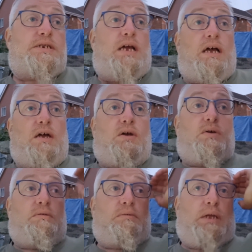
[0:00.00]

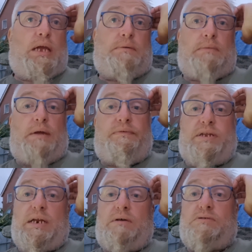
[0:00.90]
So yeah,
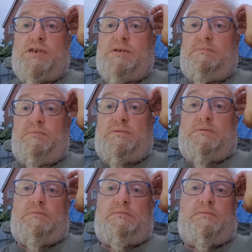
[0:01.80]
everything else
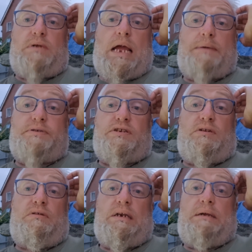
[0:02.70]

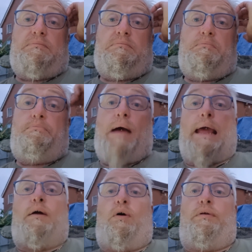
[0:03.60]
absolutely
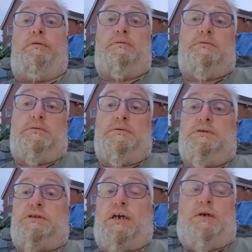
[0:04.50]
bang on.
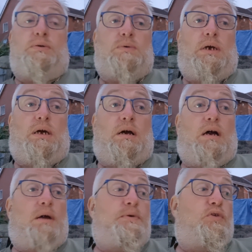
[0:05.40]
So
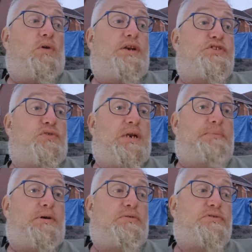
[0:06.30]
I hope you're all enjoying
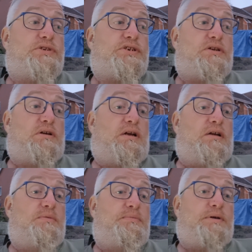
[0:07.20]
your ponds. I
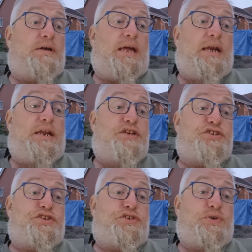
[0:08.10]
hope any
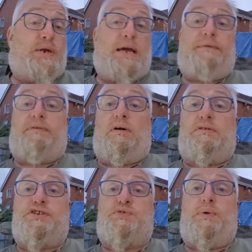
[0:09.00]
issues you have
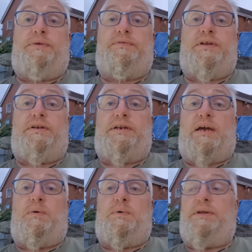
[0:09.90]
are swift and
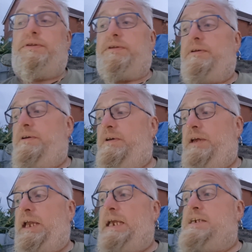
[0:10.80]
dealt with
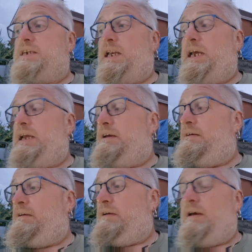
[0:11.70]
easily,
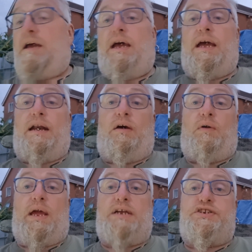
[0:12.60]
and
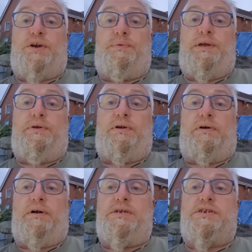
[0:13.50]
I'll catch up with you
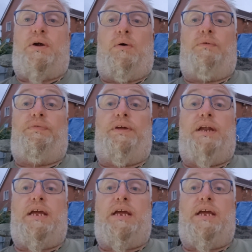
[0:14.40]
guys on the